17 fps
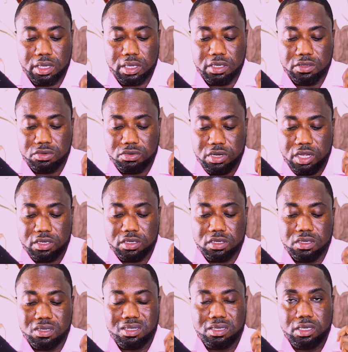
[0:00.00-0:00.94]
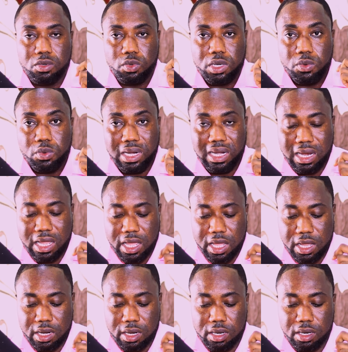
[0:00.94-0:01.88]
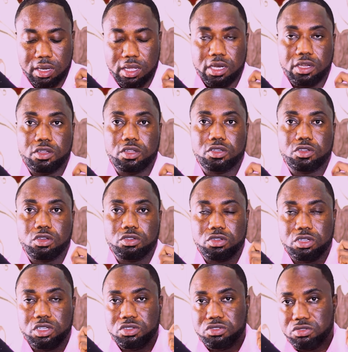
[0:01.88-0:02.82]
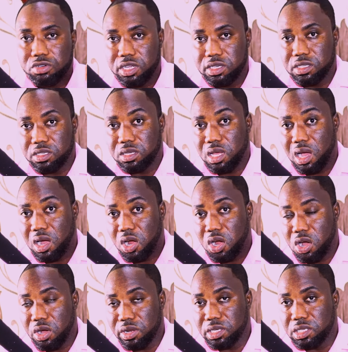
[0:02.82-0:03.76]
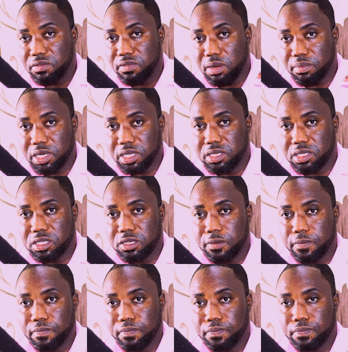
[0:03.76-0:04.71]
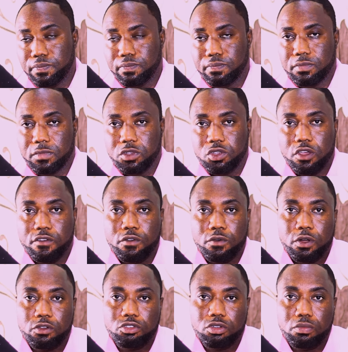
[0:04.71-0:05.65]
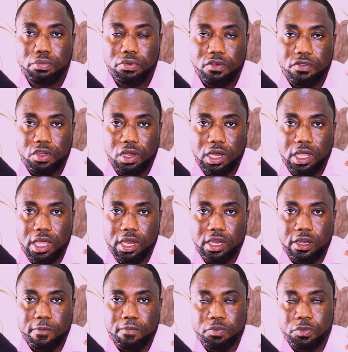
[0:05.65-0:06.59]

It strengthens the way we learn, and it also strengthens our cognitive ability. So if you want to improve your learning,